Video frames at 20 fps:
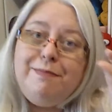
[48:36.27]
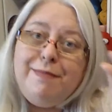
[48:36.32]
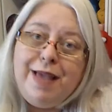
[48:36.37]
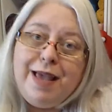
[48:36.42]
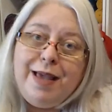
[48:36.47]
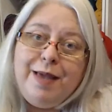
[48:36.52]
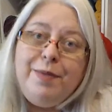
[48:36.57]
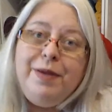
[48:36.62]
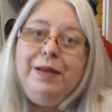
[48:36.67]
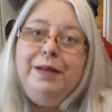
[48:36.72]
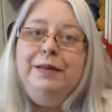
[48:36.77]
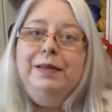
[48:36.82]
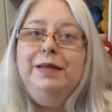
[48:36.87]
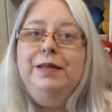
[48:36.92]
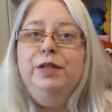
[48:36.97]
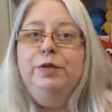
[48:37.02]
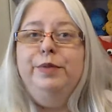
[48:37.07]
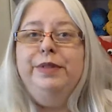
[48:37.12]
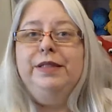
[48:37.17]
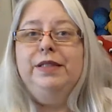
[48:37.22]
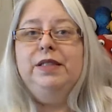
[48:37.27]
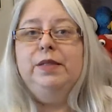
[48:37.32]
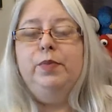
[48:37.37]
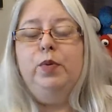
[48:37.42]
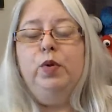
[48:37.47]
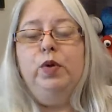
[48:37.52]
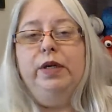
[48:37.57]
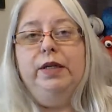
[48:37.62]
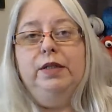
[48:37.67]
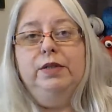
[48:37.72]
maybe a little bit
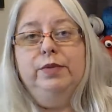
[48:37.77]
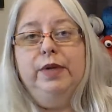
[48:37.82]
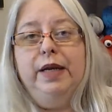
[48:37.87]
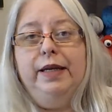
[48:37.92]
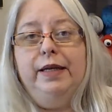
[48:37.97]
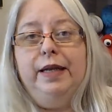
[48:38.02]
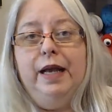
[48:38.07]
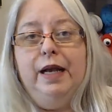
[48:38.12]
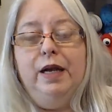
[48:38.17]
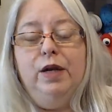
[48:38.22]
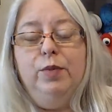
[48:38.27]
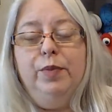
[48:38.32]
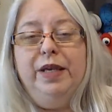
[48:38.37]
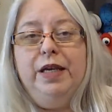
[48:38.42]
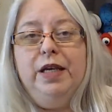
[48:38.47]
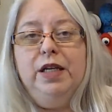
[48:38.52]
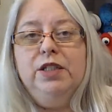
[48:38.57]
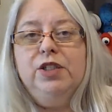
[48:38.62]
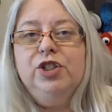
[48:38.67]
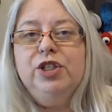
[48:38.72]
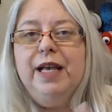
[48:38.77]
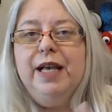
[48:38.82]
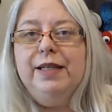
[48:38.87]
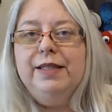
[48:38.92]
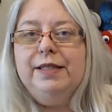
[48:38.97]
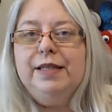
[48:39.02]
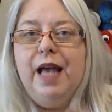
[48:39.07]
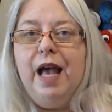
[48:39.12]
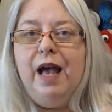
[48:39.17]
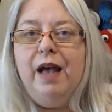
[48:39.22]
spoiled right now because she
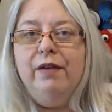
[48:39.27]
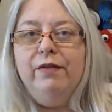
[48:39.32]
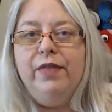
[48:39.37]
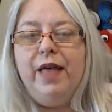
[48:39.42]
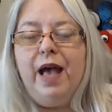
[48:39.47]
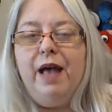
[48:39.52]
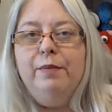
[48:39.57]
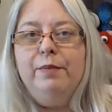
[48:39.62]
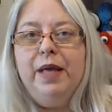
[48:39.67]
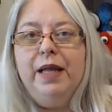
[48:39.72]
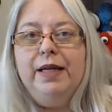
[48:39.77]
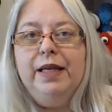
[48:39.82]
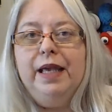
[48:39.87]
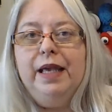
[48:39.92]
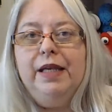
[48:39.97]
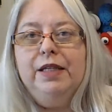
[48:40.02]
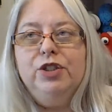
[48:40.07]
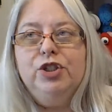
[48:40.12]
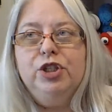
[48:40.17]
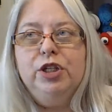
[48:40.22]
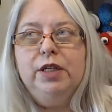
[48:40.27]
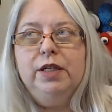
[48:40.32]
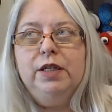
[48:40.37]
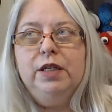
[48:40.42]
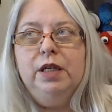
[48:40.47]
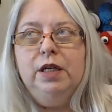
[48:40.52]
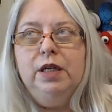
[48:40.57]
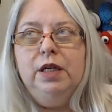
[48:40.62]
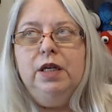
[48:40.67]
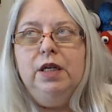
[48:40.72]
has to have that
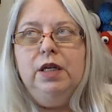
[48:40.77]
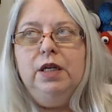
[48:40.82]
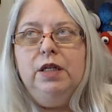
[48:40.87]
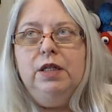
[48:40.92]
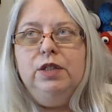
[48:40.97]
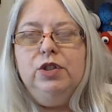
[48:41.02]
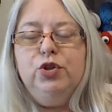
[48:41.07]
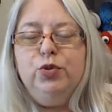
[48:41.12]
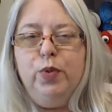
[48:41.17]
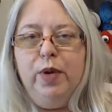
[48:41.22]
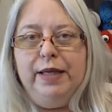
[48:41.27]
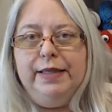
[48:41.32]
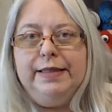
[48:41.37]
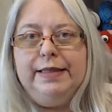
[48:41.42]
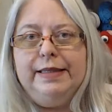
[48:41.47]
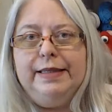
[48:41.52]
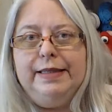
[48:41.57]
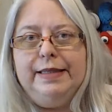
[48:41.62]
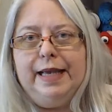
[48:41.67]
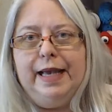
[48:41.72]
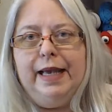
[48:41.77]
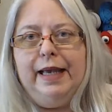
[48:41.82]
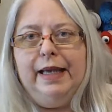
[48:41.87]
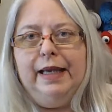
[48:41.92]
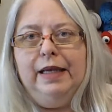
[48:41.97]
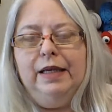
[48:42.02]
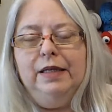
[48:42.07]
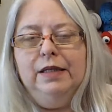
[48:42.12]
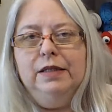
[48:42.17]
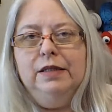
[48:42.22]
medication twice a
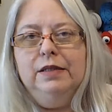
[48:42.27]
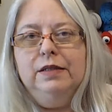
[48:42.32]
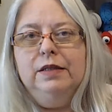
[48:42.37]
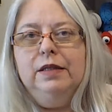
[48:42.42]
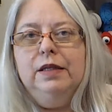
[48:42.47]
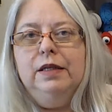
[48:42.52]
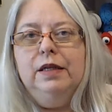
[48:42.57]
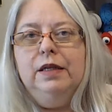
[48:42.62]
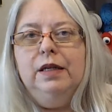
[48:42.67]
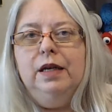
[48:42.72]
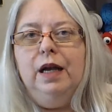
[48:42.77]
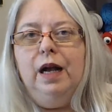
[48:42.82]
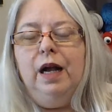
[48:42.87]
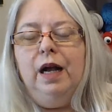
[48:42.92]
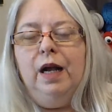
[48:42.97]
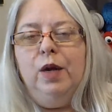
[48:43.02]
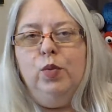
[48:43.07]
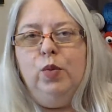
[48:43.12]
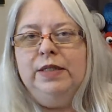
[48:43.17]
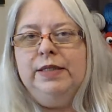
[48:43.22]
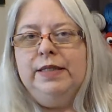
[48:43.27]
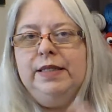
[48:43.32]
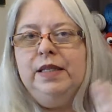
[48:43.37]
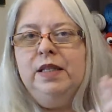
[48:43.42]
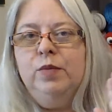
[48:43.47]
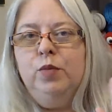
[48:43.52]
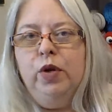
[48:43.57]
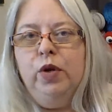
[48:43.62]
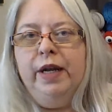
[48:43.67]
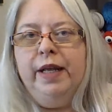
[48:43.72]
day, once in
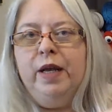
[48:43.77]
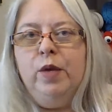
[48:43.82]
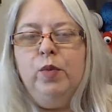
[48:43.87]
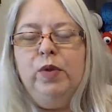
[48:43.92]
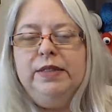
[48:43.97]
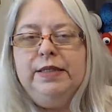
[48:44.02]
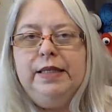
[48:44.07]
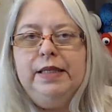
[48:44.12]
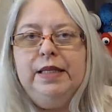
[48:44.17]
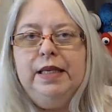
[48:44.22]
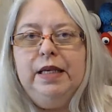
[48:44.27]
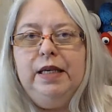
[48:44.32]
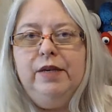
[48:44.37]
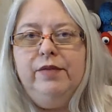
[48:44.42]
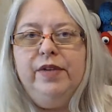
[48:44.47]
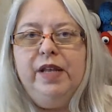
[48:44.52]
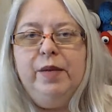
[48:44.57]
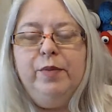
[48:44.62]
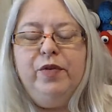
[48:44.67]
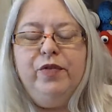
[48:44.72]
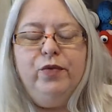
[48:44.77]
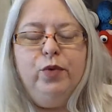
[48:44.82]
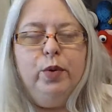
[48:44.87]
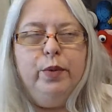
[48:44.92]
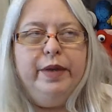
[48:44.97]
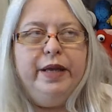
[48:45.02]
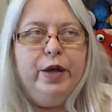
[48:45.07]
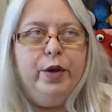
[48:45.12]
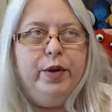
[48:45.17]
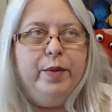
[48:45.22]
the morning and once in the evening before
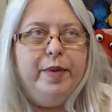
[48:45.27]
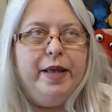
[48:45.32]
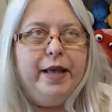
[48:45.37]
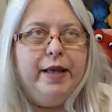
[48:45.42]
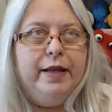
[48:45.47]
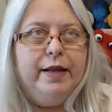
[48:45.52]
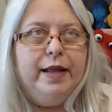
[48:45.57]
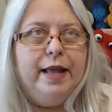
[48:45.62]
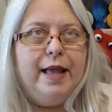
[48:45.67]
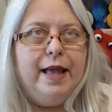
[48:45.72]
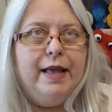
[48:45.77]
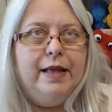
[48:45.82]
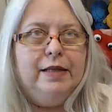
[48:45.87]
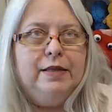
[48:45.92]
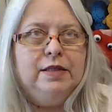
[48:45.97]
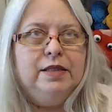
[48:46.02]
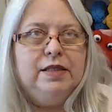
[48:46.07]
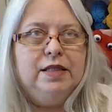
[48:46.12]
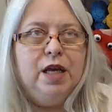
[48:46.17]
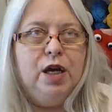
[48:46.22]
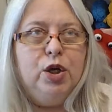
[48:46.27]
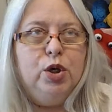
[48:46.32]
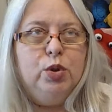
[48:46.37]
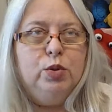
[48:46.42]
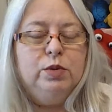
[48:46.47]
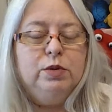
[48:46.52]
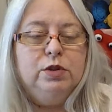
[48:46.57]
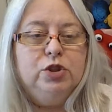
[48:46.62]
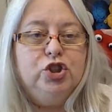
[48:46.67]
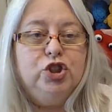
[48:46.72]
we go to bed. And
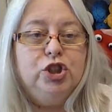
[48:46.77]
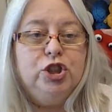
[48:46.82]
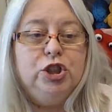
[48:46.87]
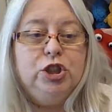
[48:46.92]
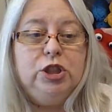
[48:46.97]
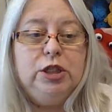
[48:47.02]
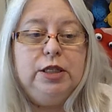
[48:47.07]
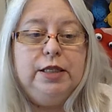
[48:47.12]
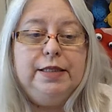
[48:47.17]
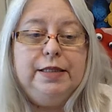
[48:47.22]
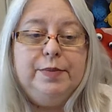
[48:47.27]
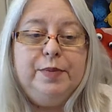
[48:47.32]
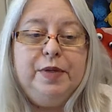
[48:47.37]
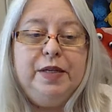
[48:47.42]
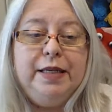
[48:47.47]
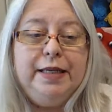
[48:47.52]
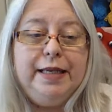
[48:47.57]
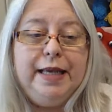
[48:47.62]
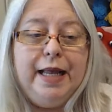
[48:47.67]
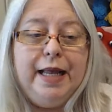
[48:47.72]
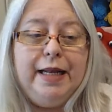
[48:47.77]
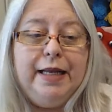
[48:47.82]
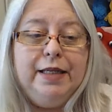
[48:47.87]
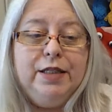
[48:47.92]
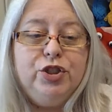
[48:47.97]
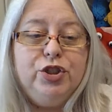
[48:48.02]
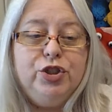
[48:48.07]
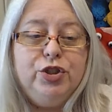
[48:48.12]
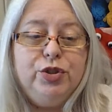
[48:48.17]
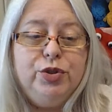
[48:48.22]
so she's been
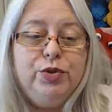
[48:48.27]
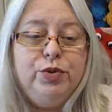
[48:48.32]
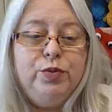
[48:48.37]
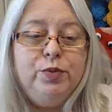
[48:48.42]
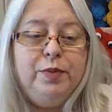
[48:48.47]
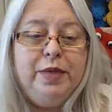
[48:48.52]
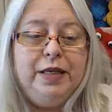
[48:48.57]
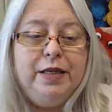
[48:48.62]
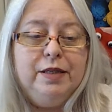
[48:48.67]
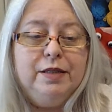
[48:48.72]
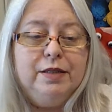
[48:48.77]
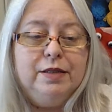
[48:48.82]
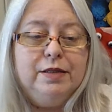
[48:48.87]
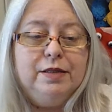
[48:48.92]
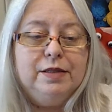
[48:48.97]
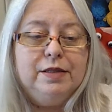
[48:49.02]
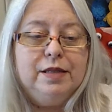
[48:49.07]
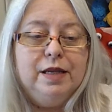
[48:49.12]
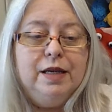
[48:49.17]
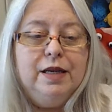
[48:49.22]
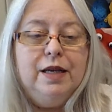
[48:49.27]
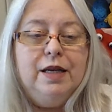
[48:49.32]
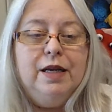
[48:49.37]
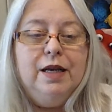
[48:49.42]
getting 2 meals